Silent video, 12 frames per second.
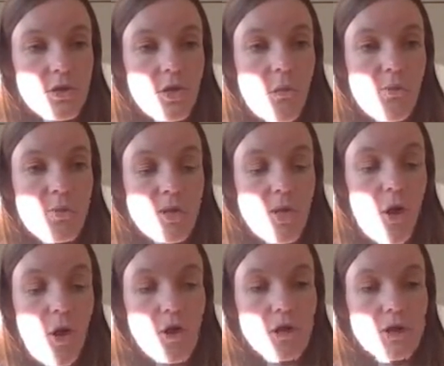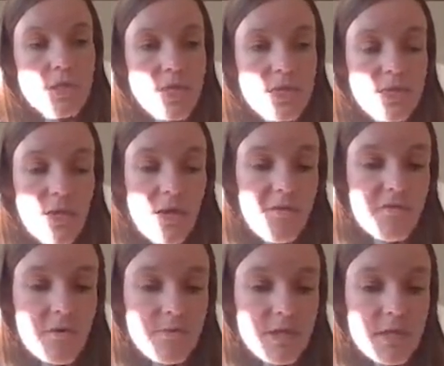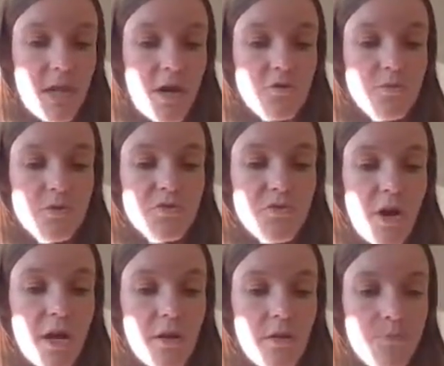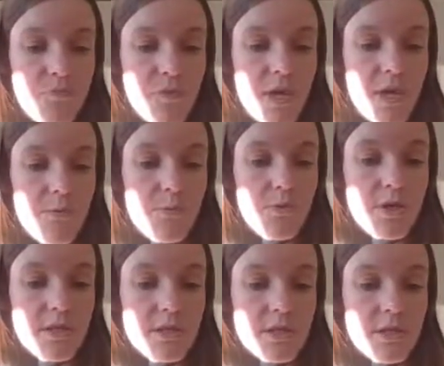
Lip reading: copy all the data from this output file and put it